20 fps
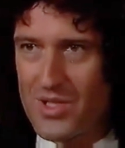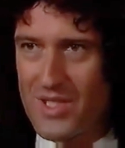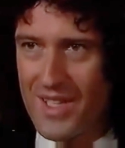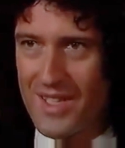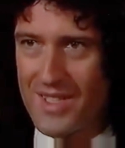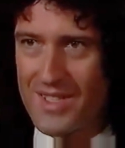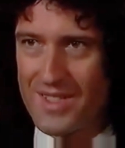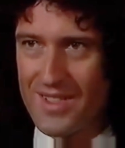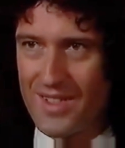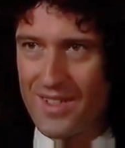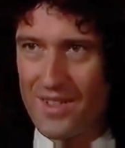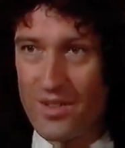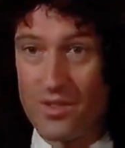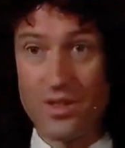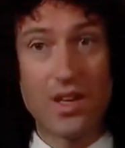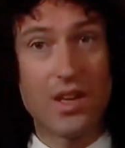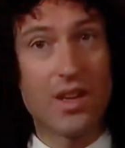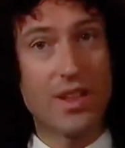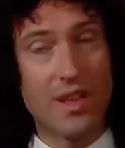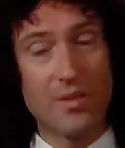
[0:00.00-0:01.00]
contacts, you know,
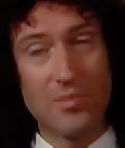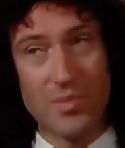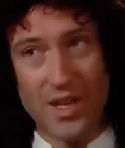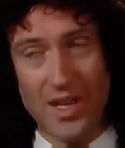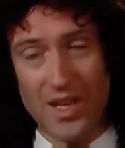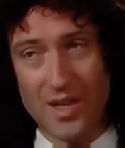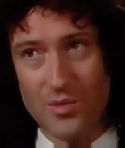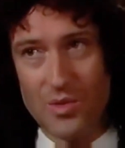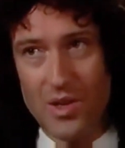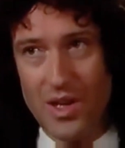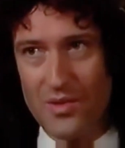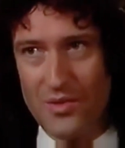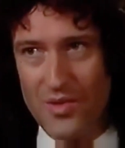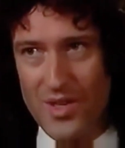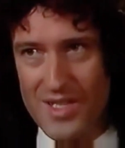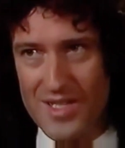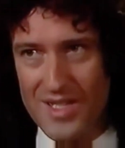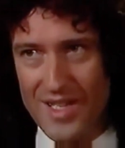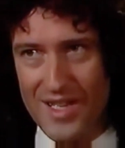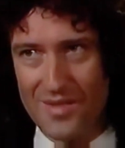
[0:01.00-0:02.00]
none of them came. All our
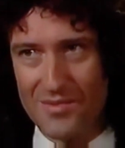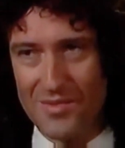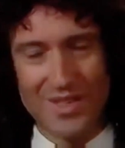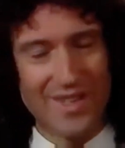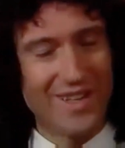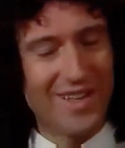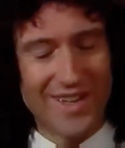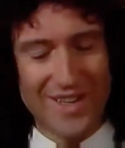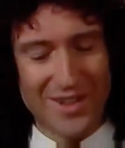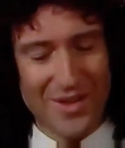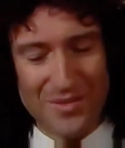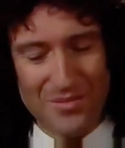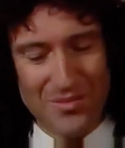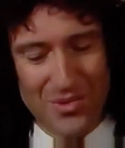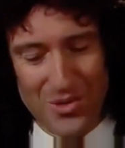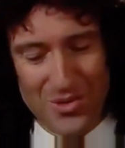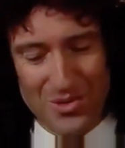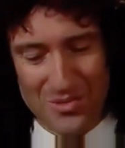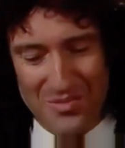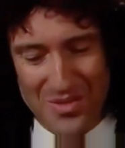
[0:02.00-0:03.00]
friends came, but none of the
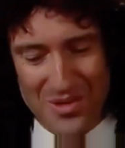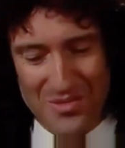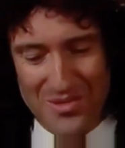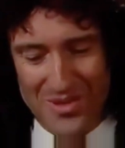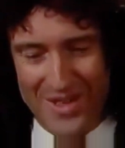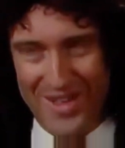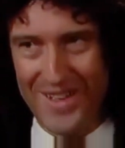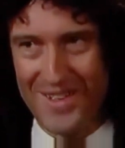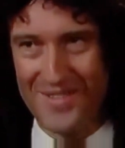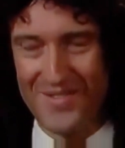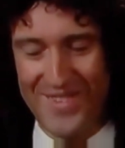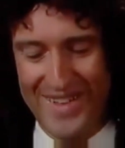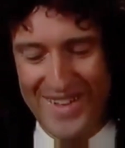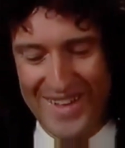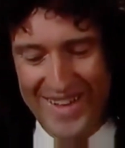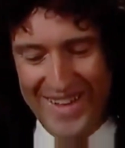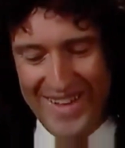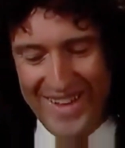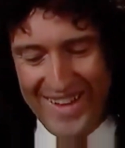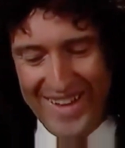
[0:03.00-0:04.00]
important people came.
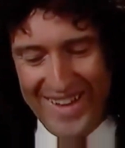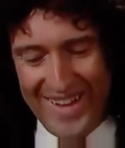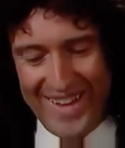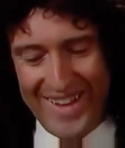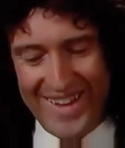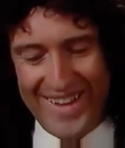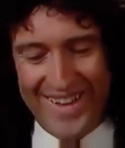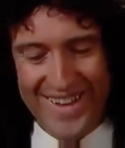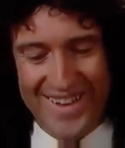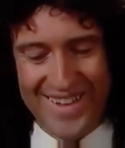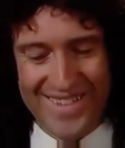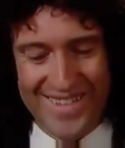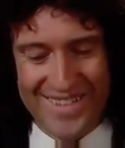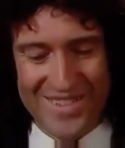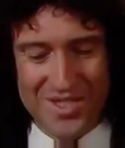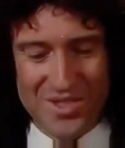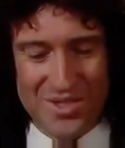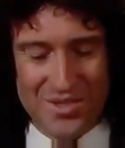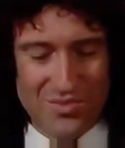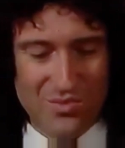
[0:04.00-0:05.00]
Yeah.
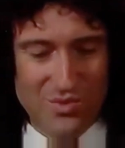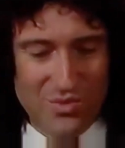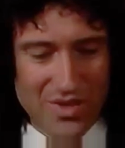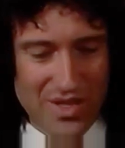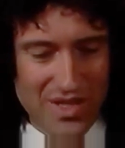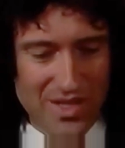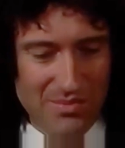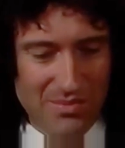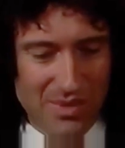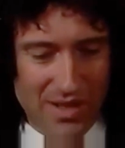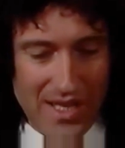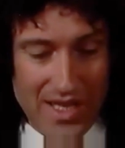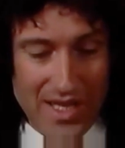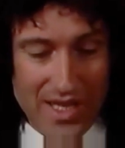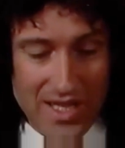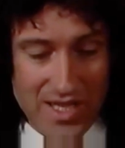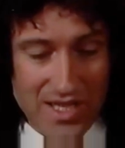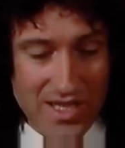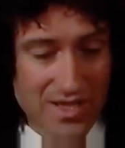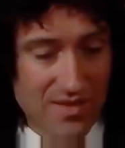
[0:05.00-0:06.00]
And we
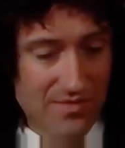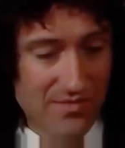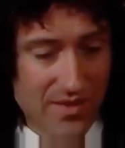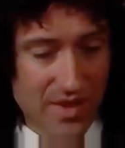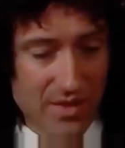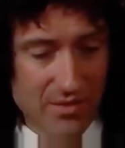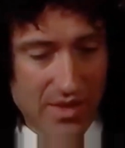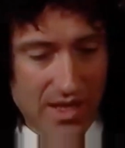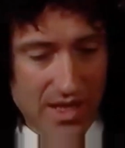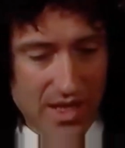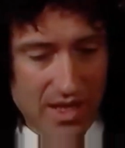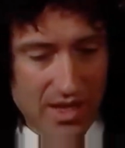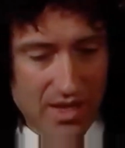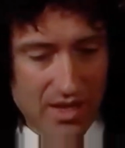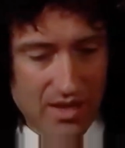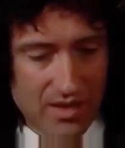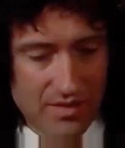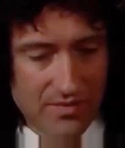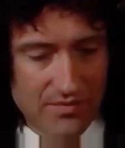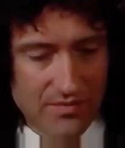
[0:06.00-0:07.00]
played, and we had
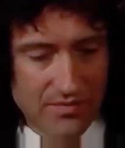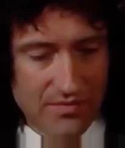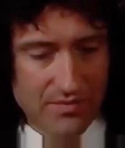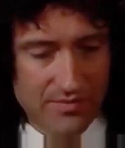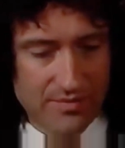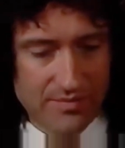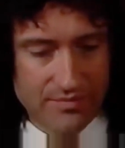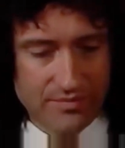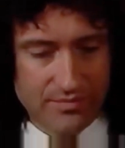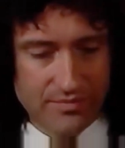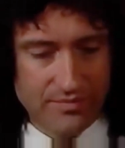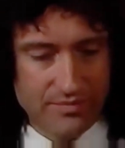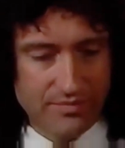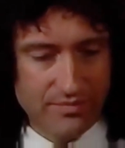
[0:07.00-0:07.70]
a... How did you go?